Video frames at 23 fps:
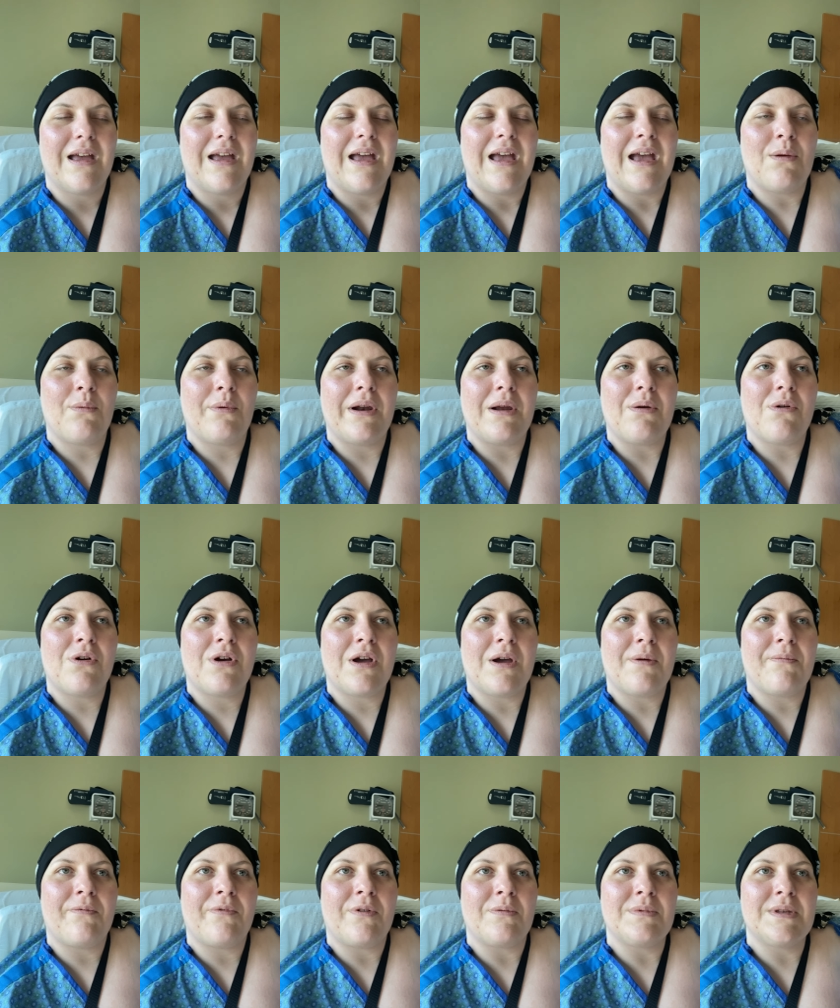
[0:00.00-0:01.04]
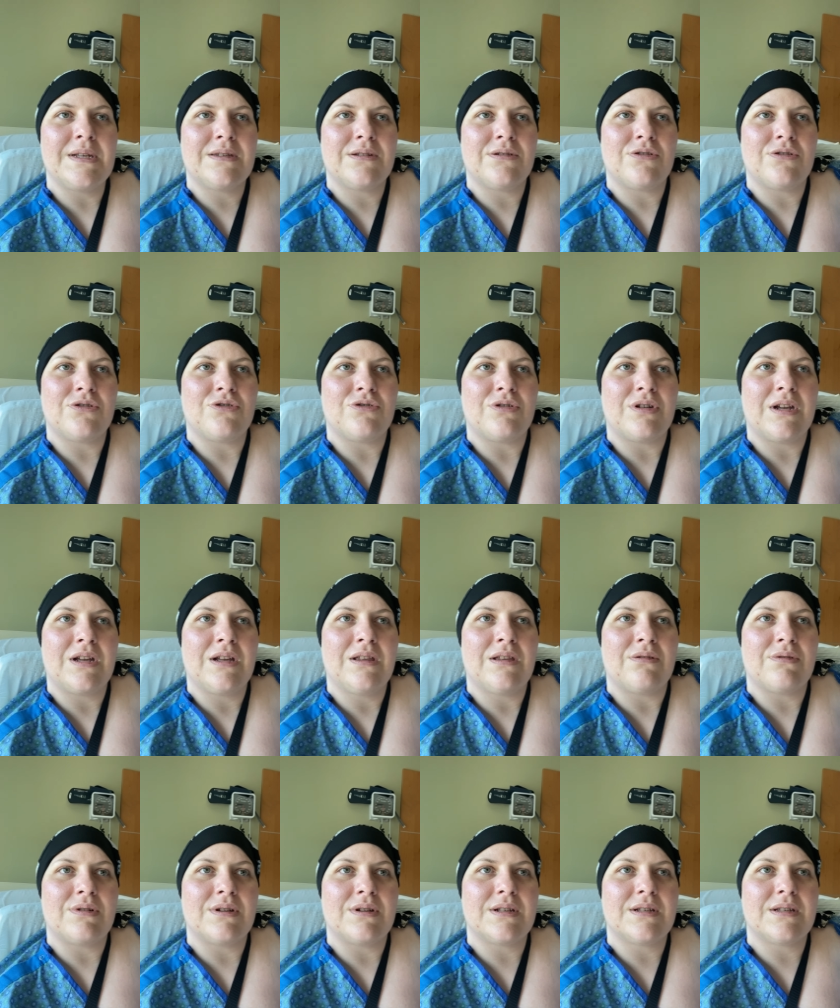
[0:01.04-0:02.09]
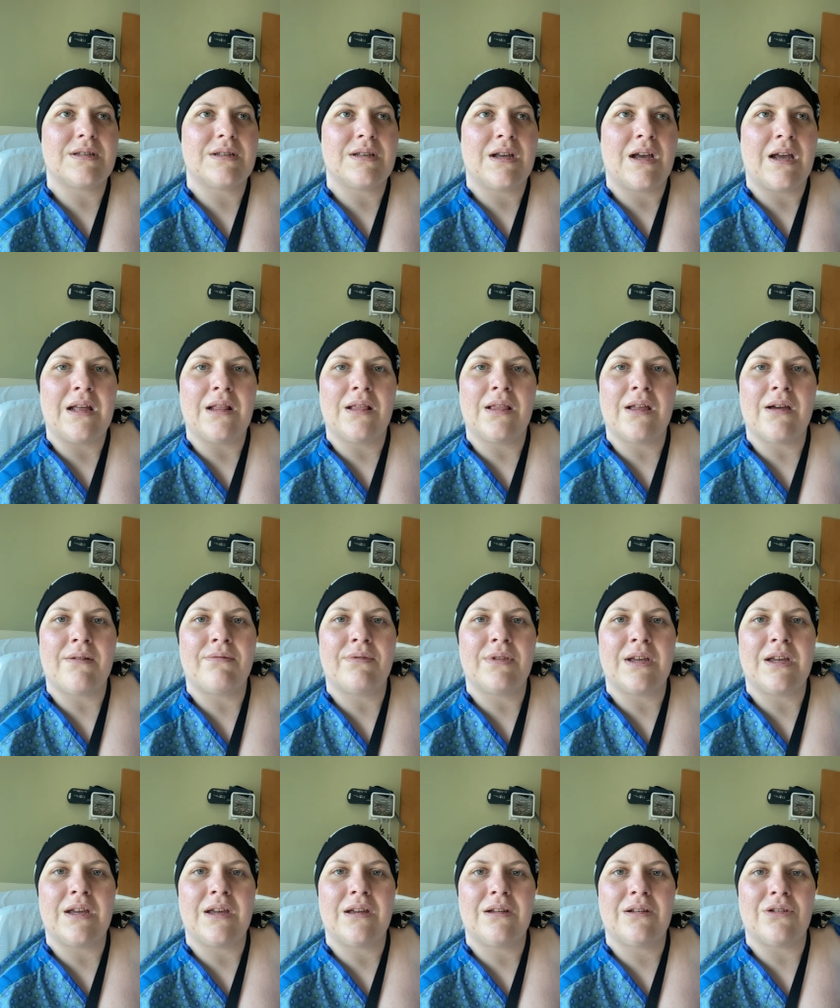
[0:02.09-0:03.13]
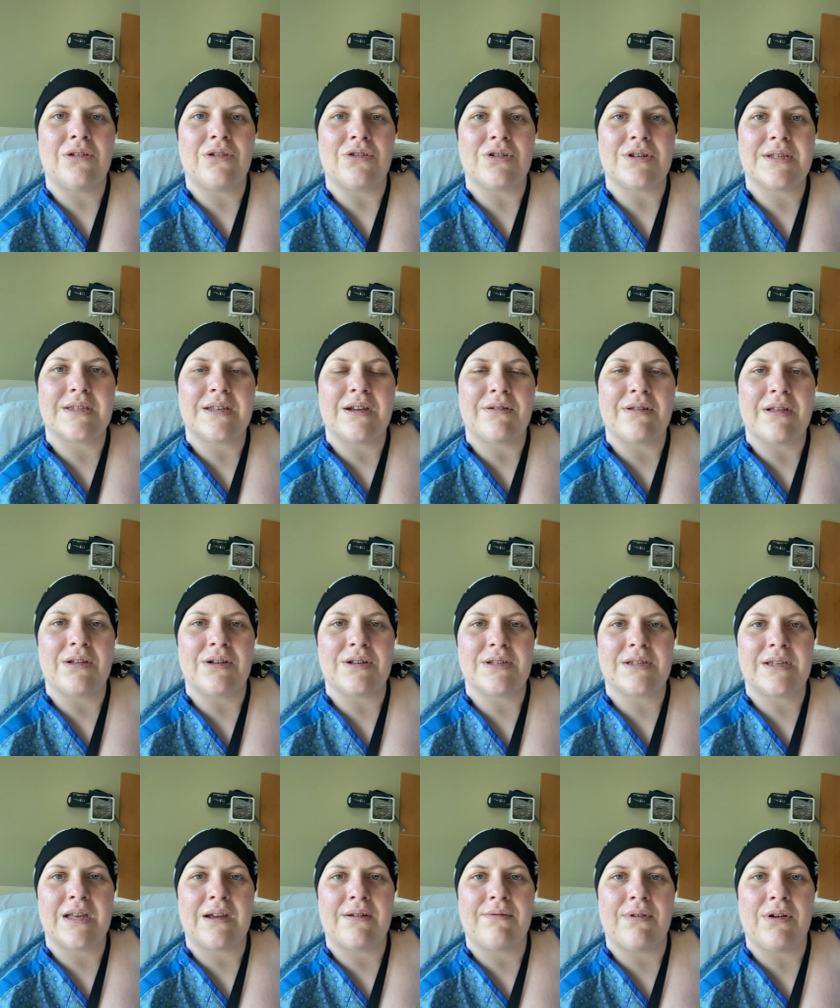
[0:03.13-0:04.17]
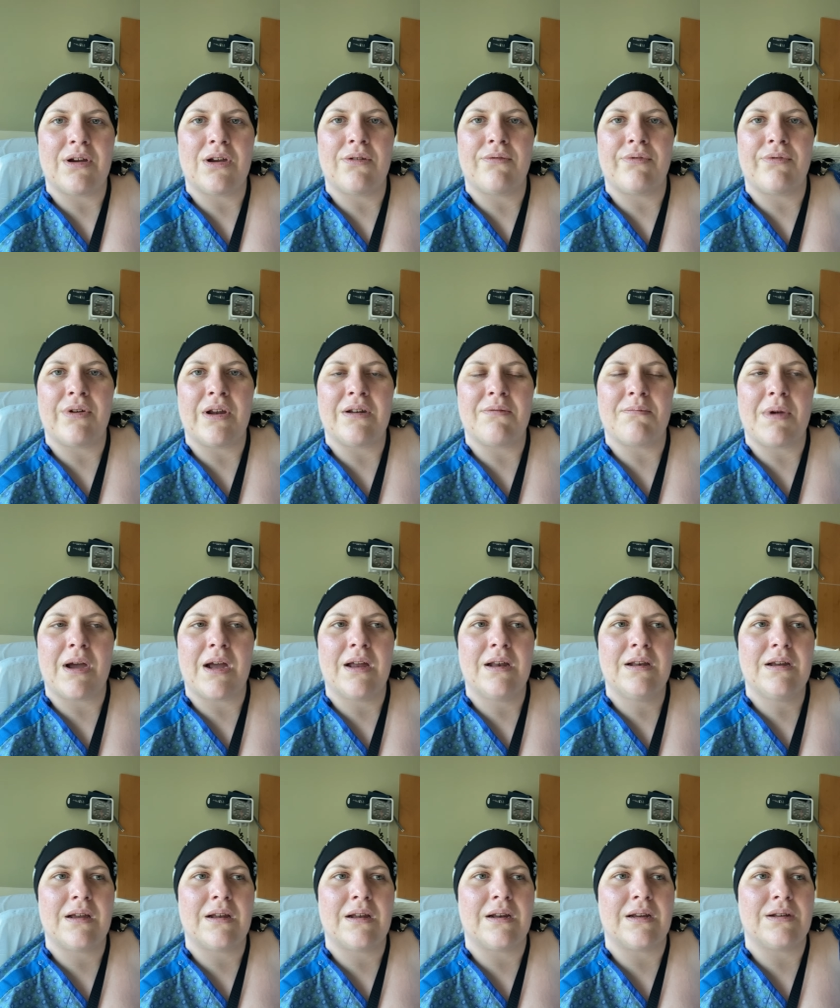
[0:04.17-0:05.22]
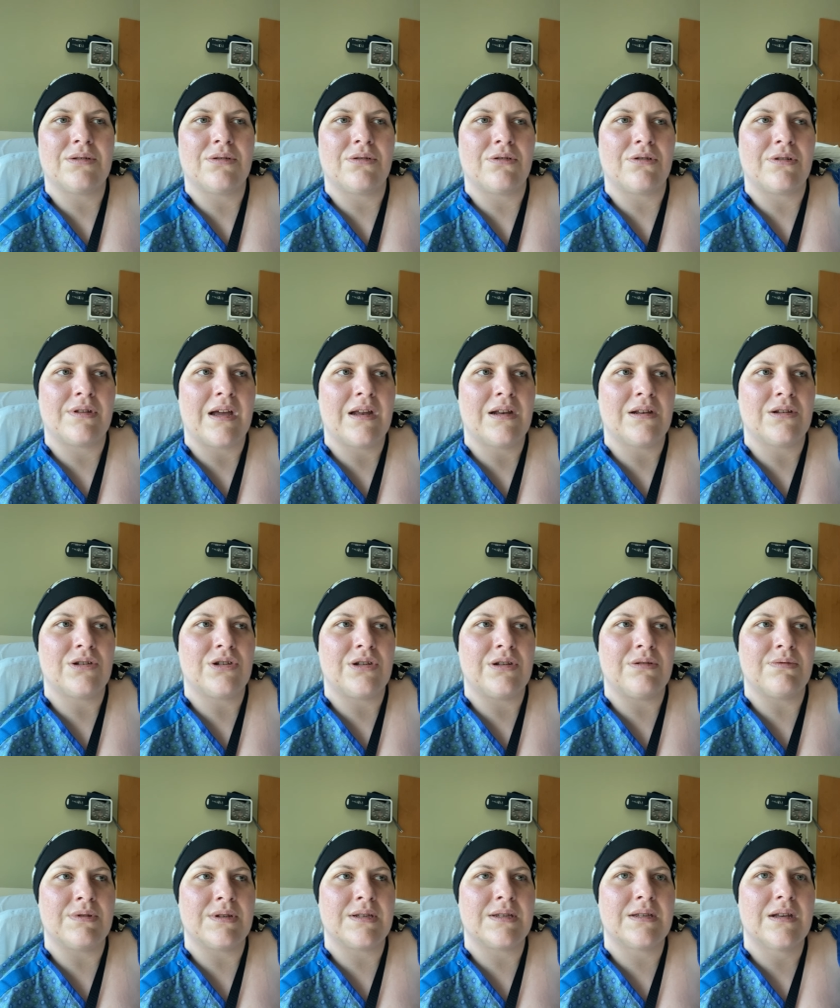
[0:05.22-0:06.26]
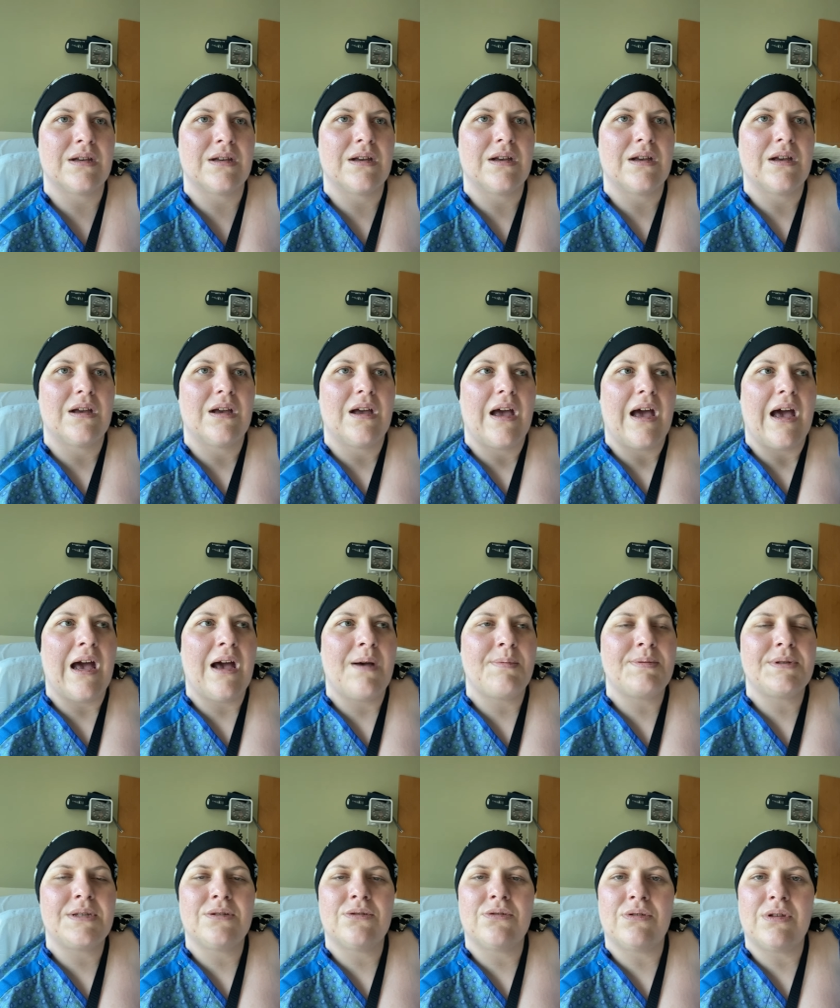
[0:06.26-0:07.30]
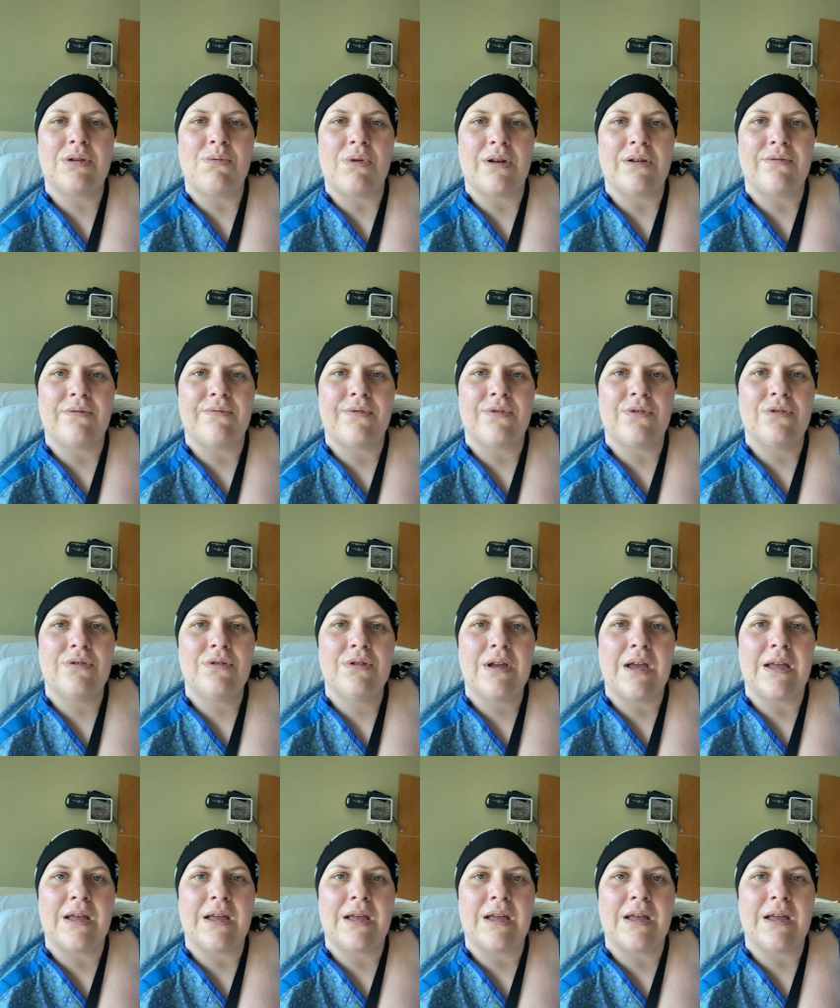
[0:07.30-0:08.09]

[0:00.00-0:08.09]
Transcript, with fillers: And when I woke up from this surgery, there was a lovely nurse there that looks like a very good friend of mine, and I told her that, and she was absolutely wonderful.